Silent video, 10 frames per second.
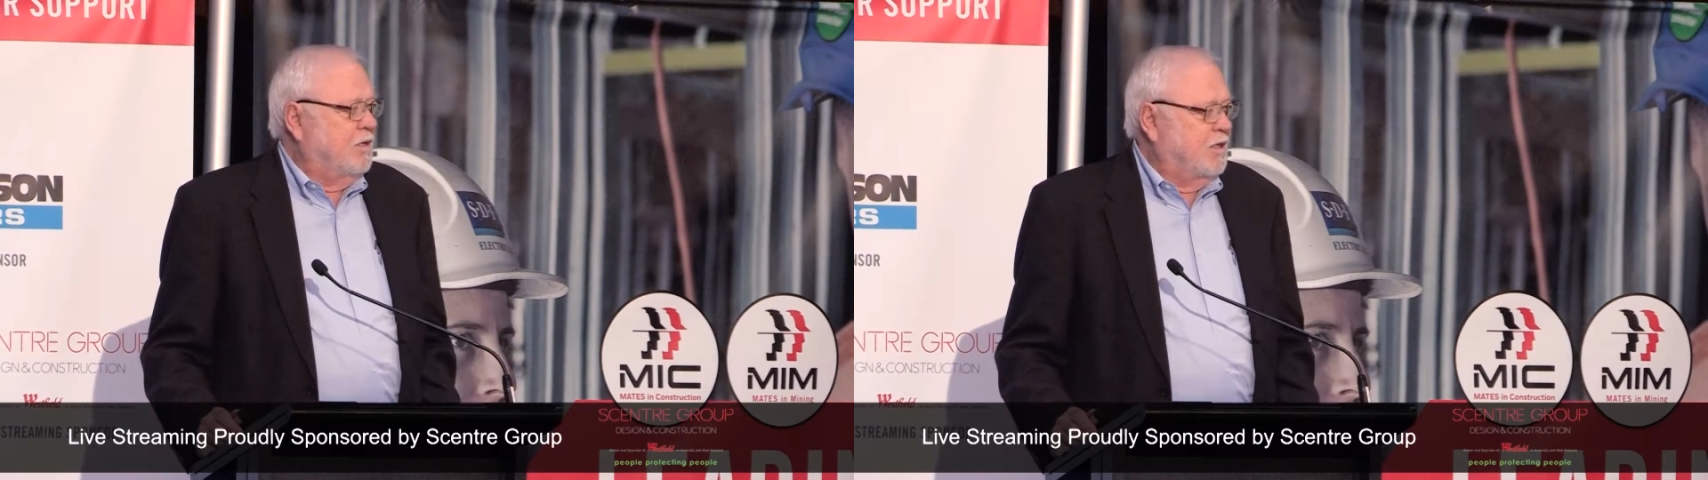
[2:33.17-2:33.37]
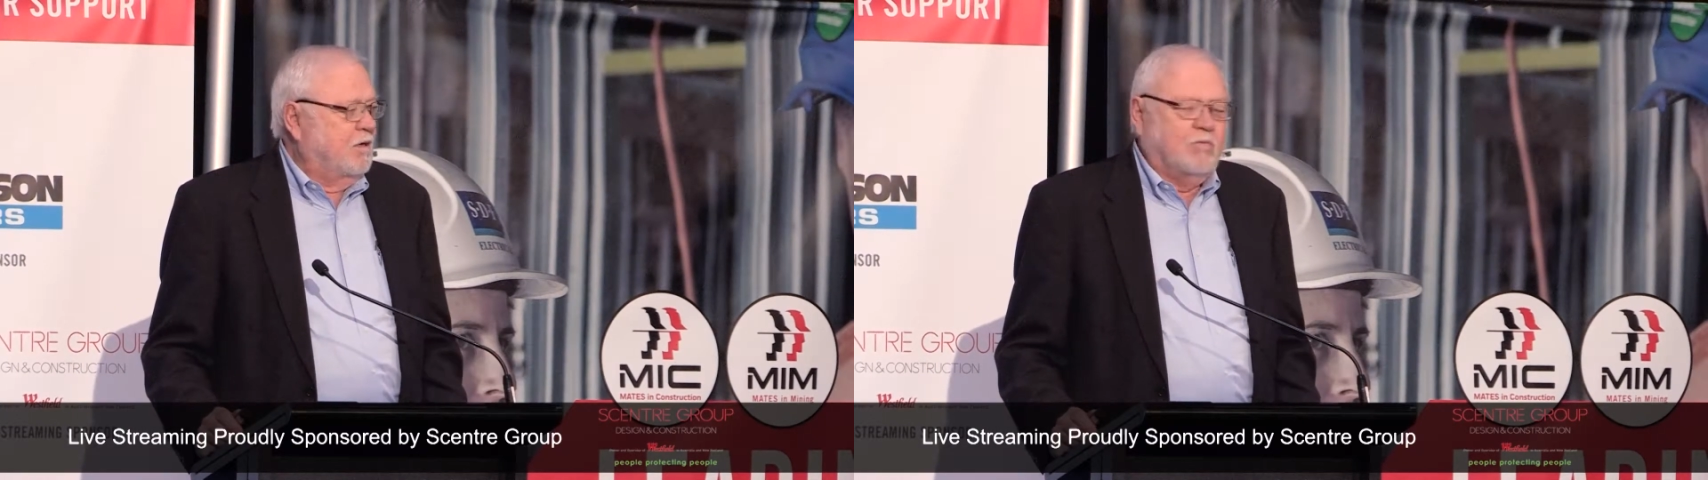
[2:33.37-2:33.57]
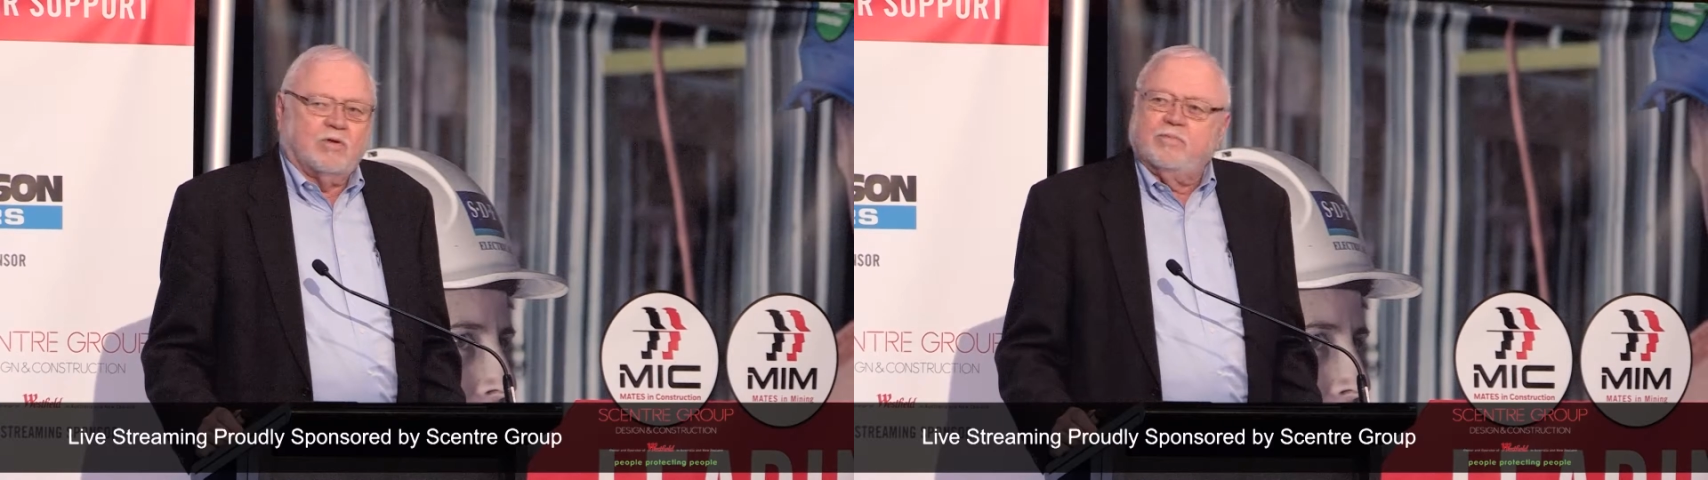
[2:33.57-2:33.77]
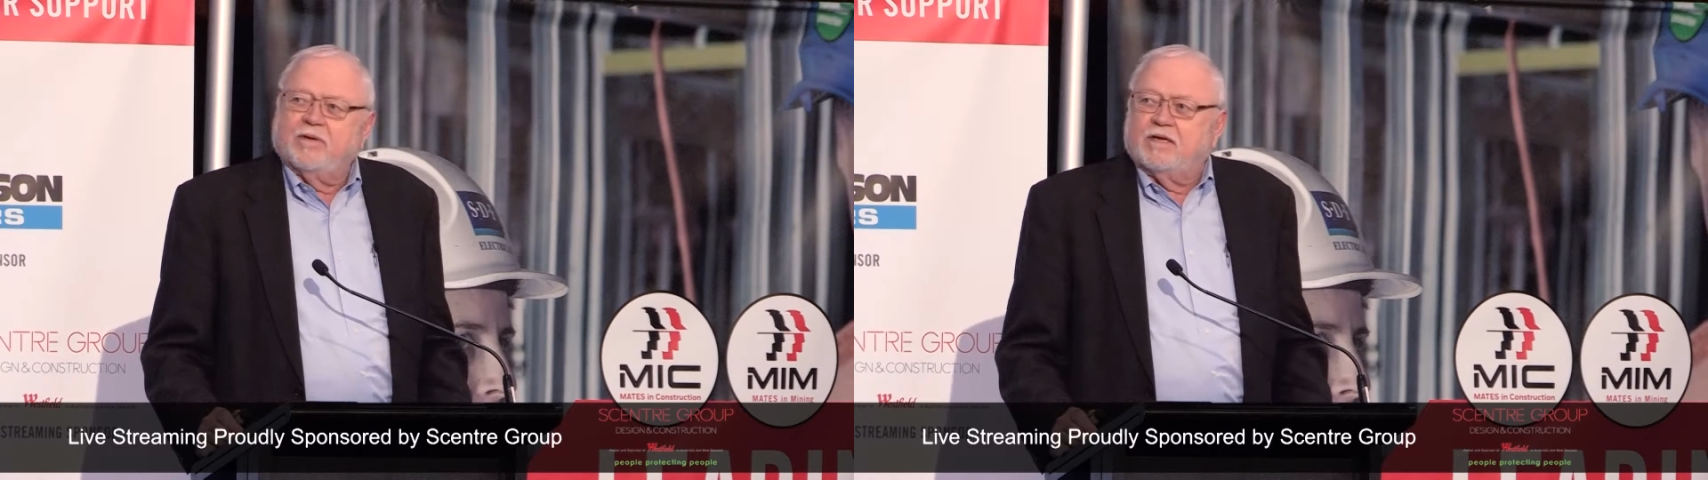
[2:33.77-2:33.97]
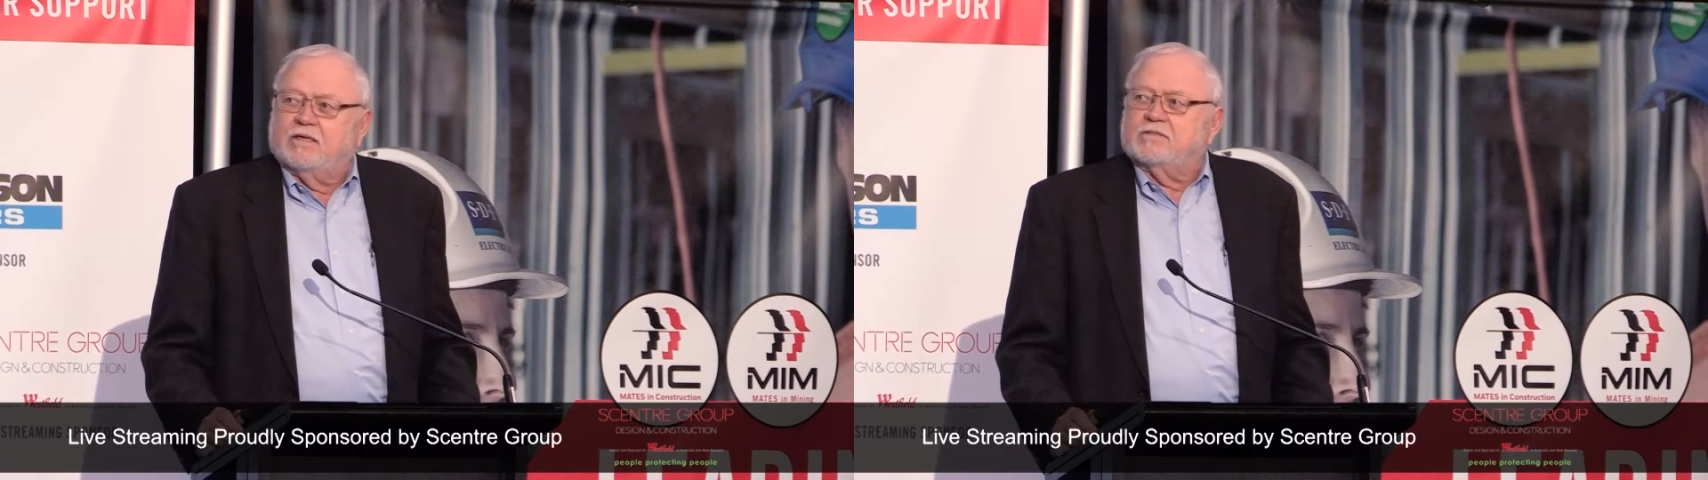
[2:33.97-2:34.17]
than it will
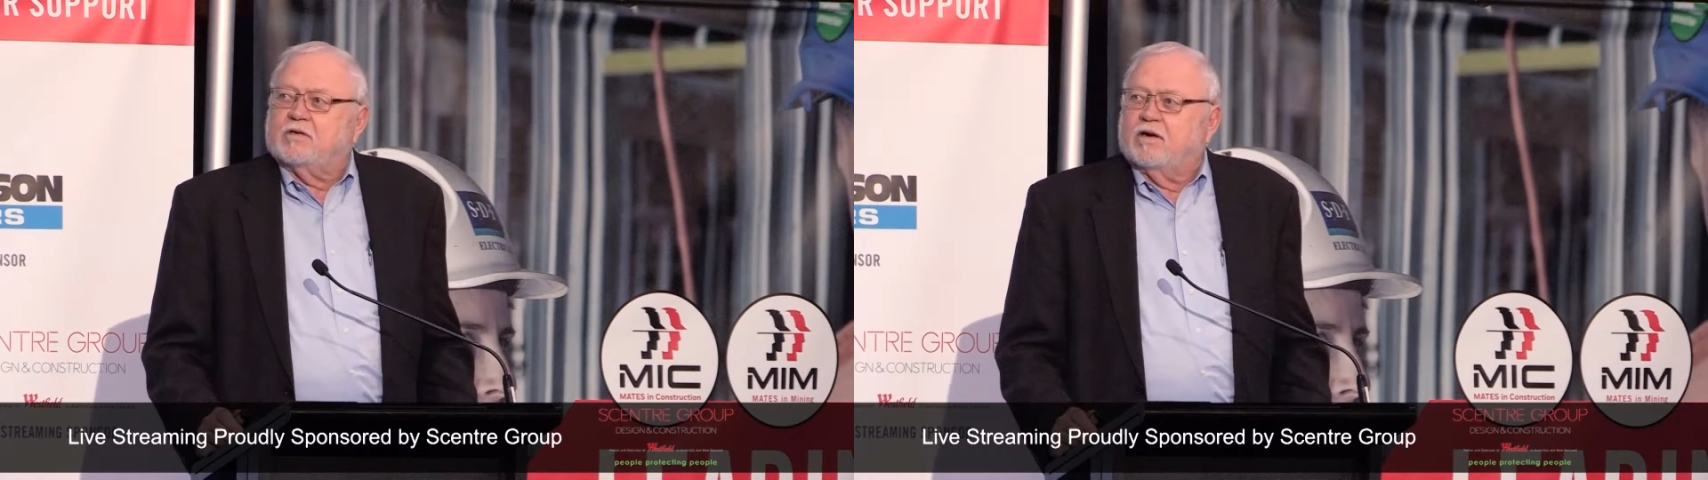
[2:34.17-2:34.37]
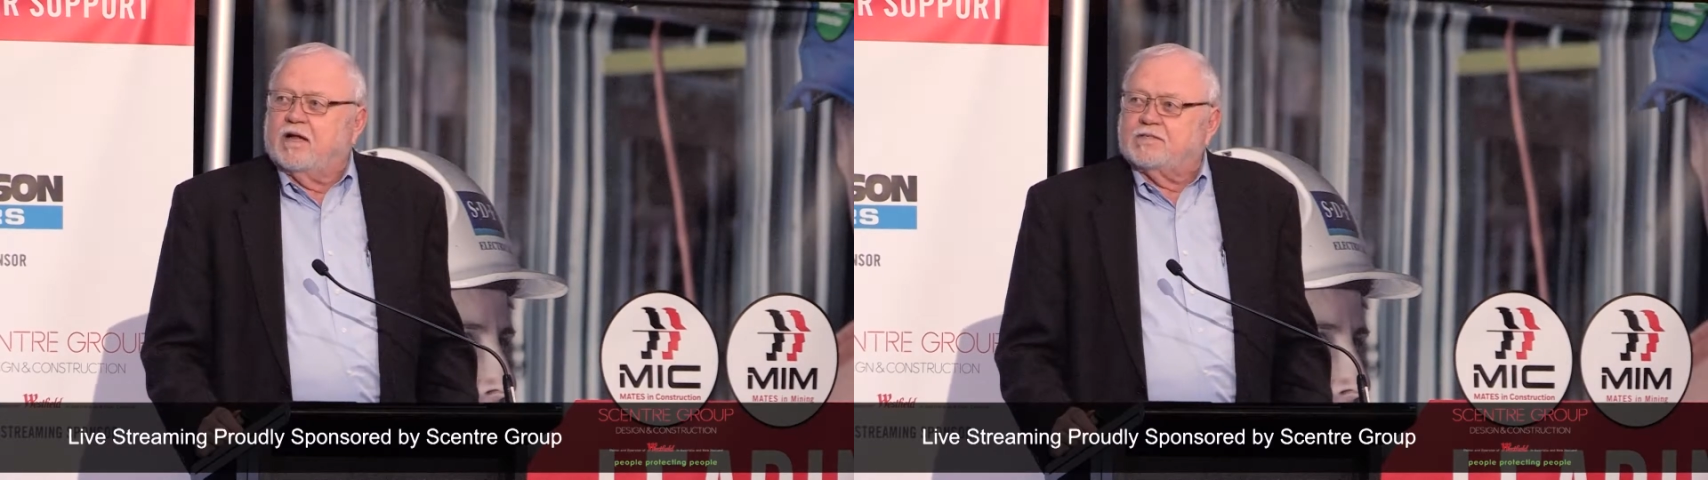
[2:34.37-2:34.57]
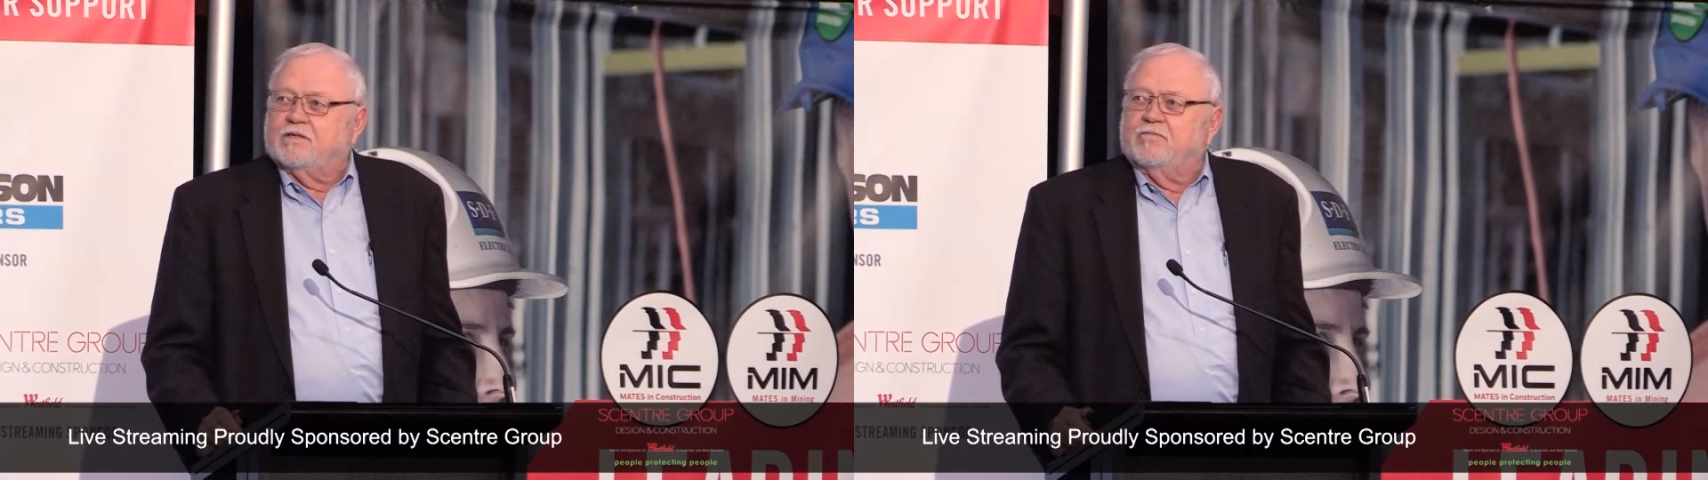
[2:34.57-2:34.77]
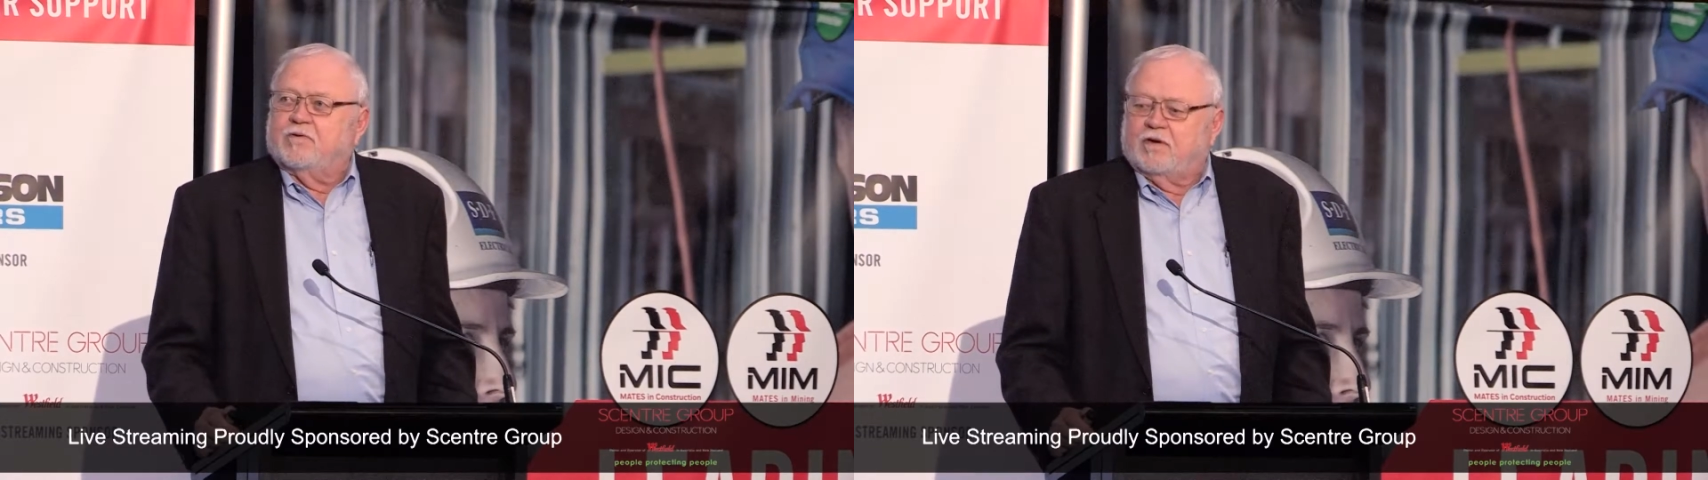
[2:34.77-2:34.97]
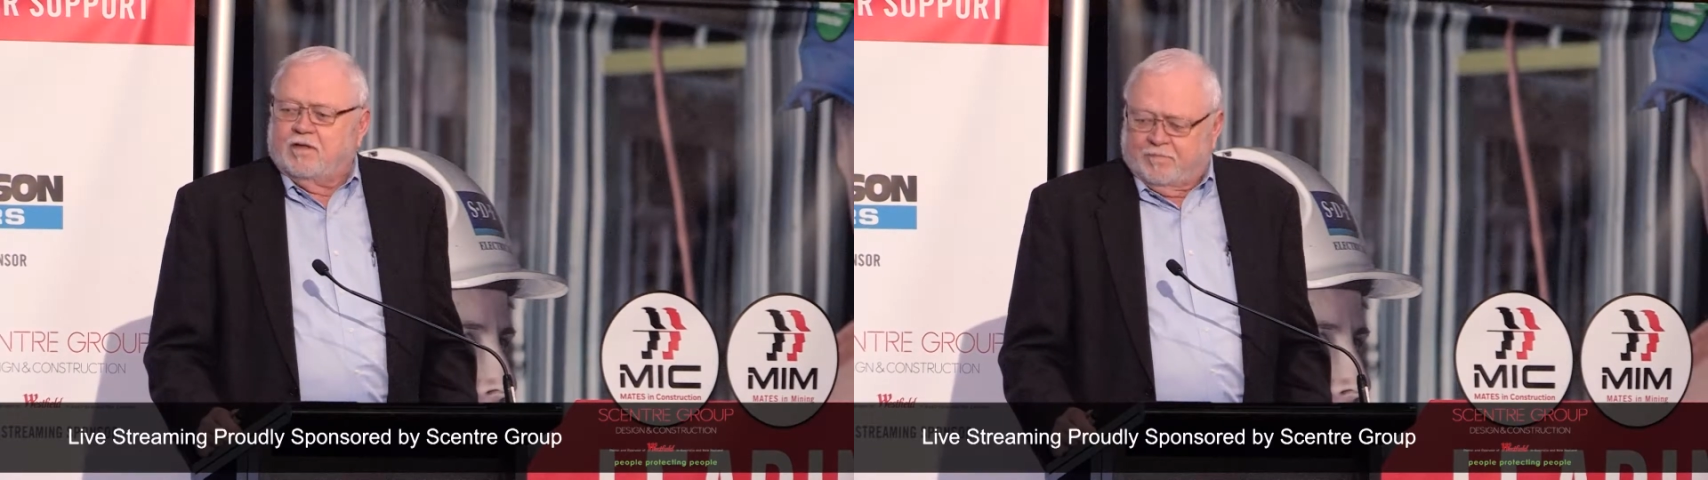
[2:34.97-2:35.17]
be to start asking
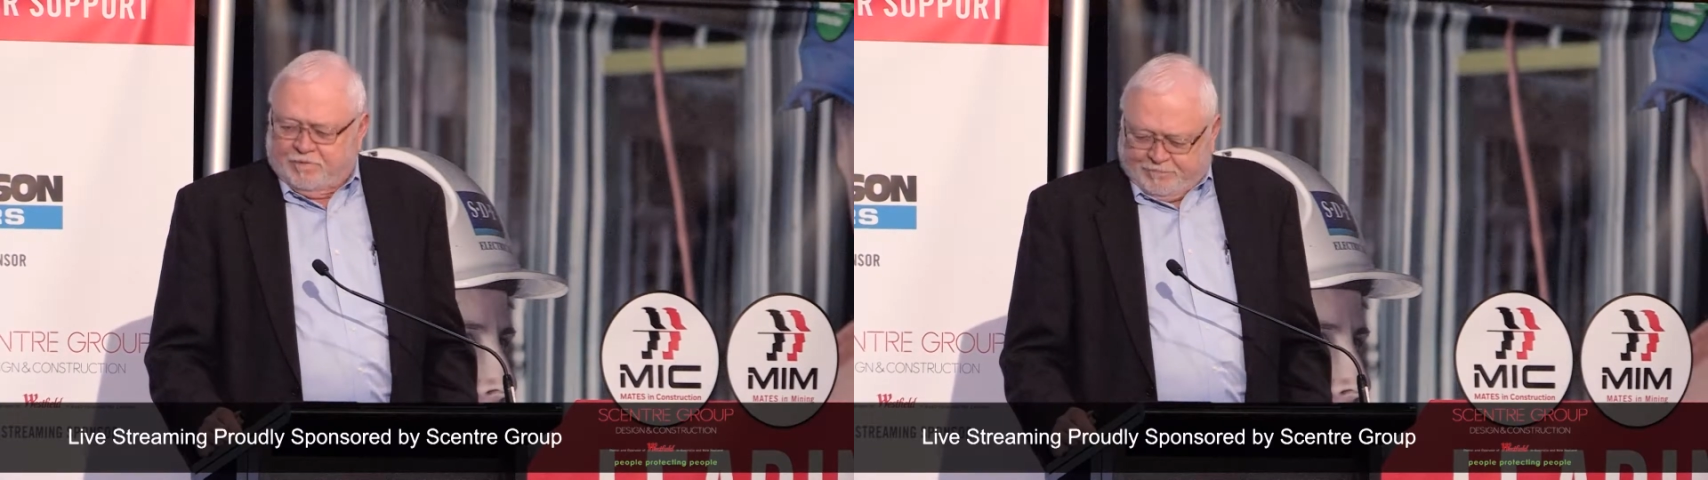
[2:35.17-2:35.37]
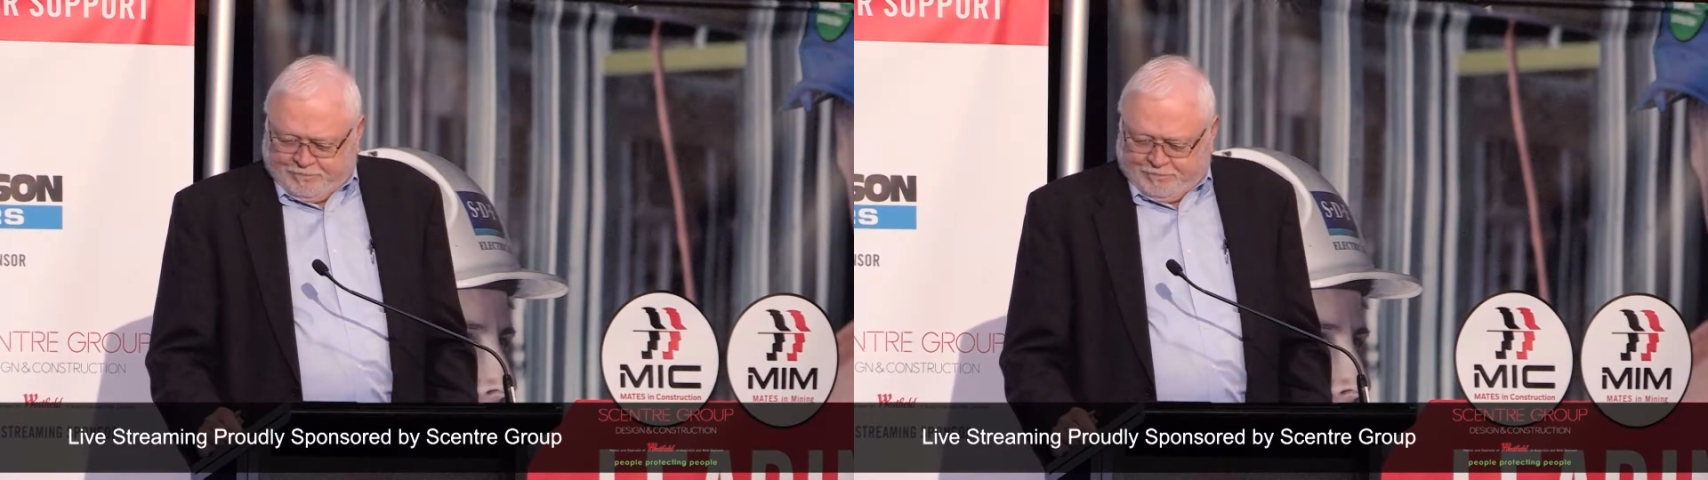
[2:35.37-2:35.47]
for help.